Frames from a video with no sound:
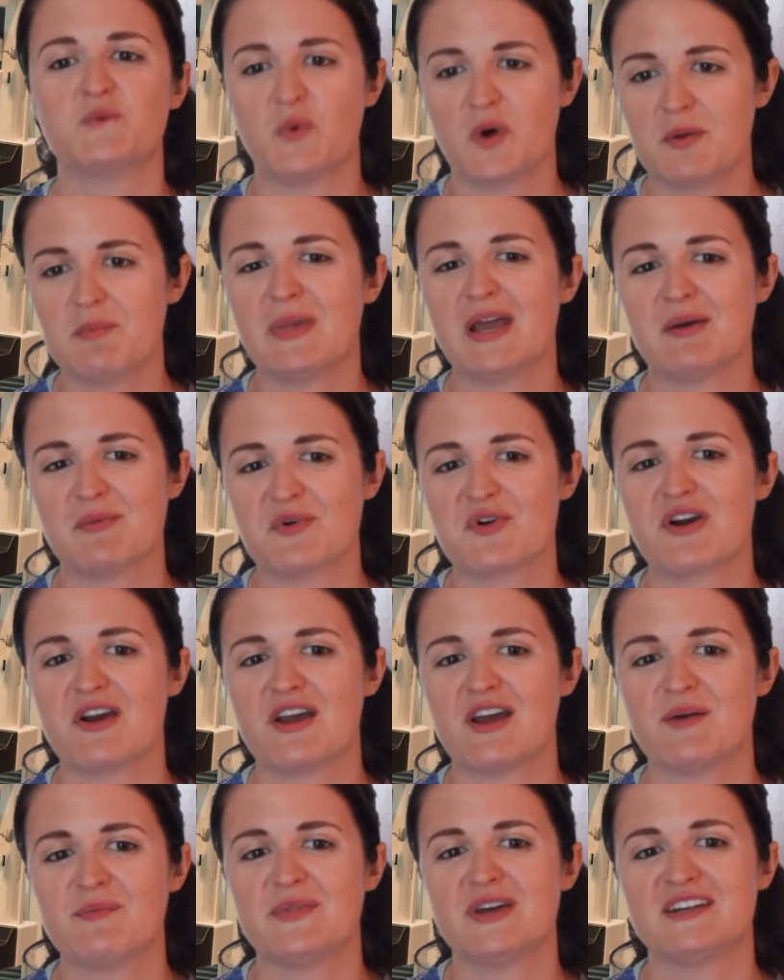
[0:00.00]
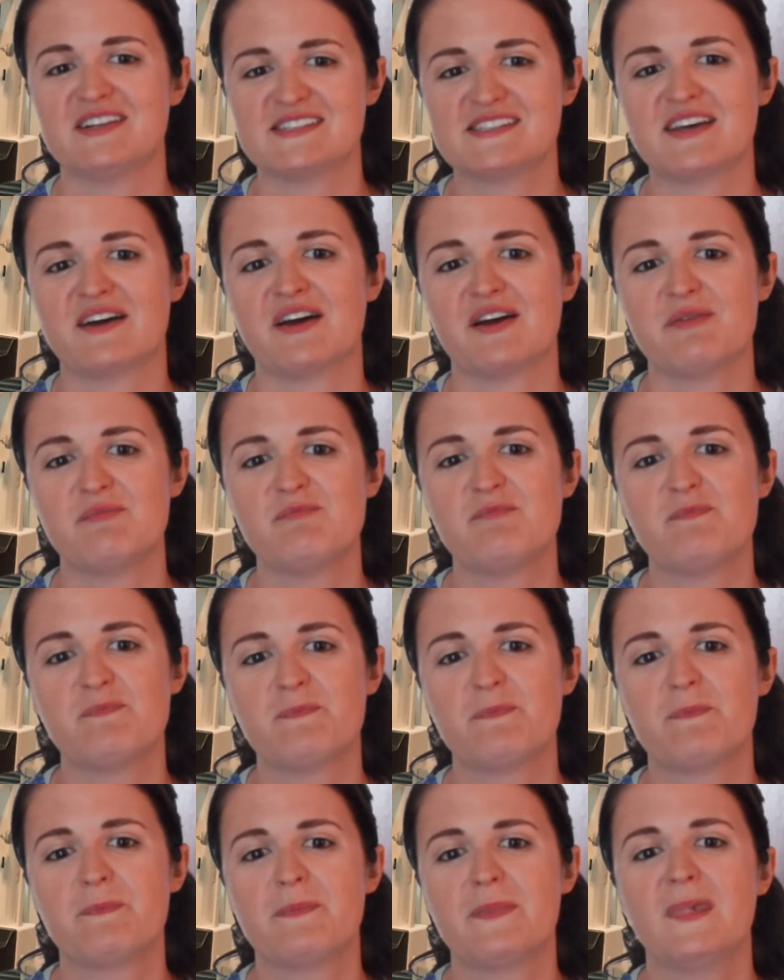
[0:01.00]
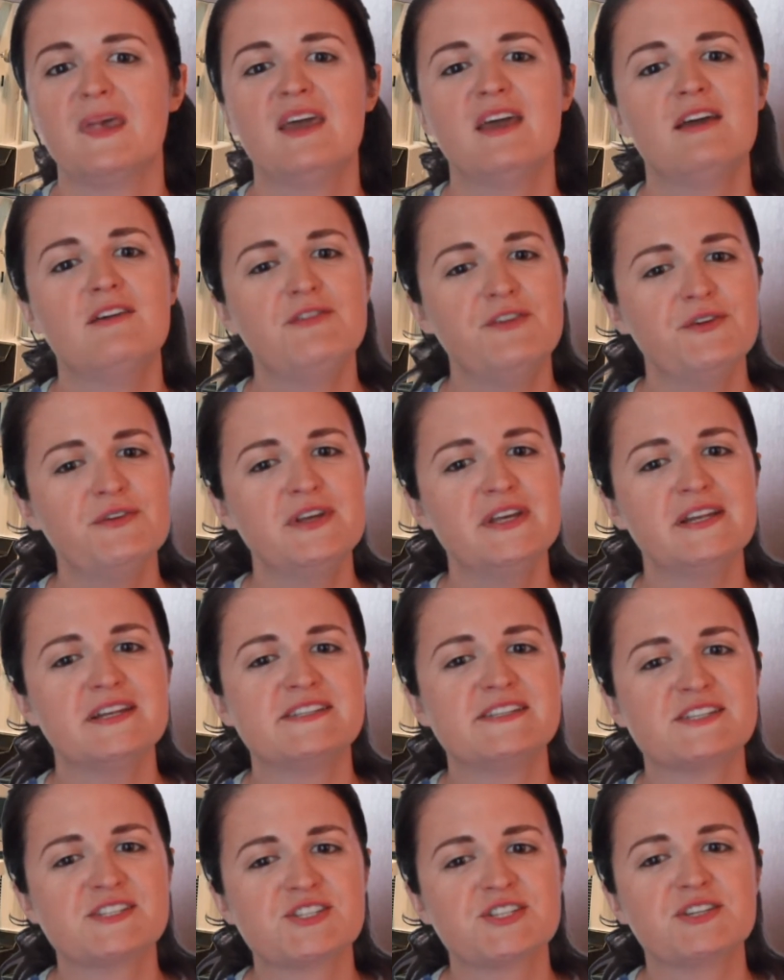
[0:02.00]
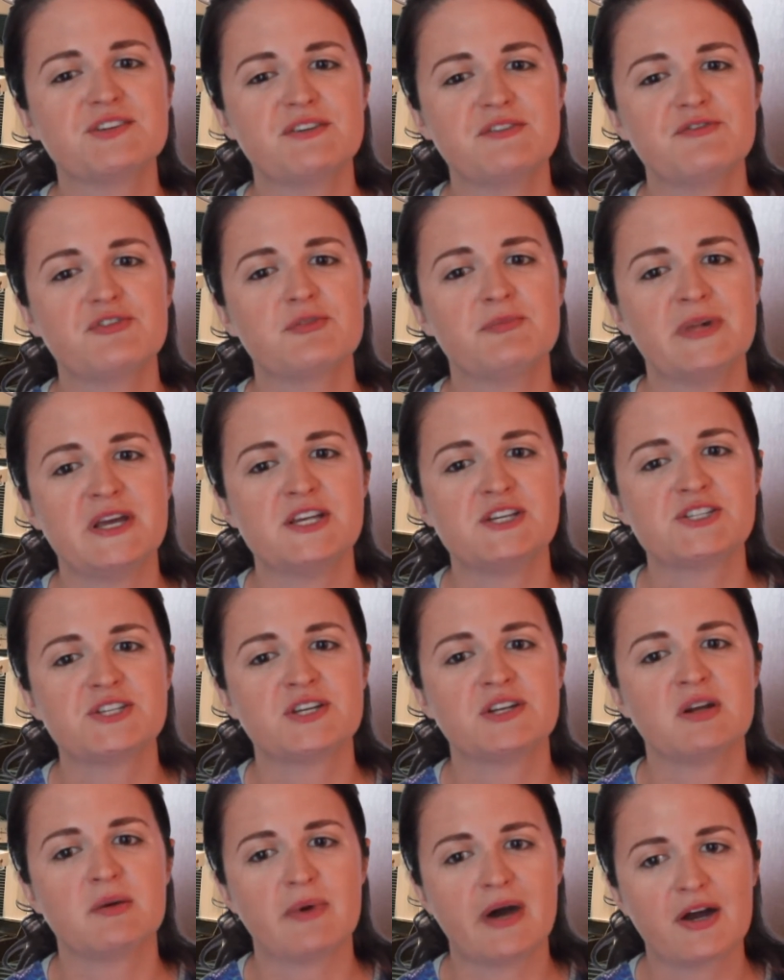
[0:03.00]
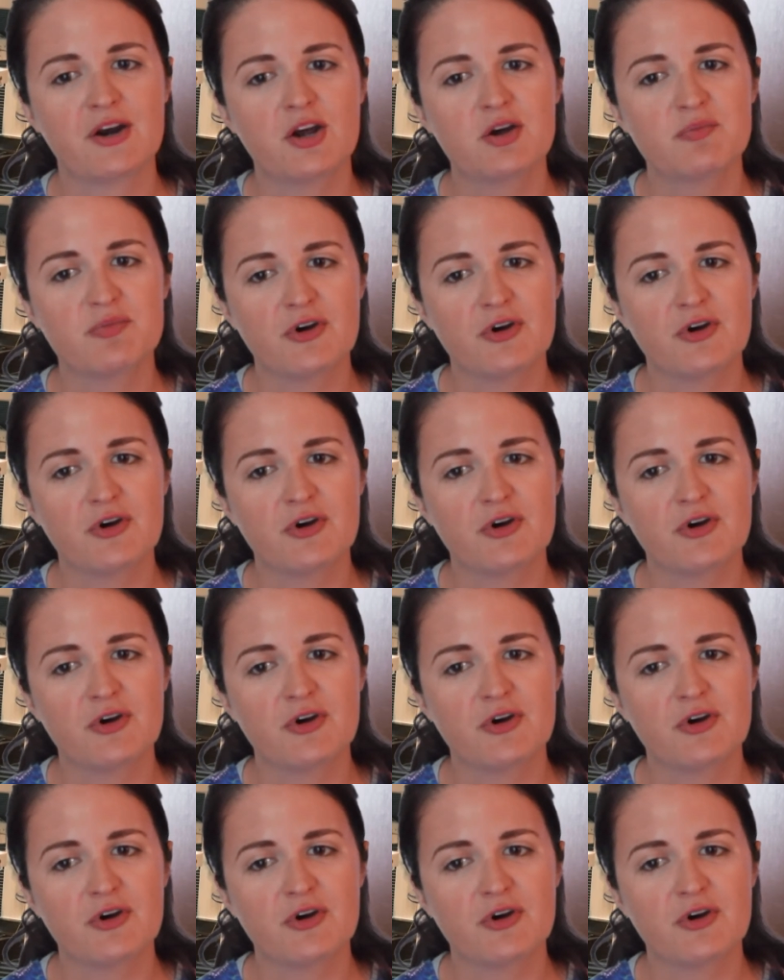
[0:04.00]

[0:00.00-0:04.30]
one mammogram at a time. If you need additional information about our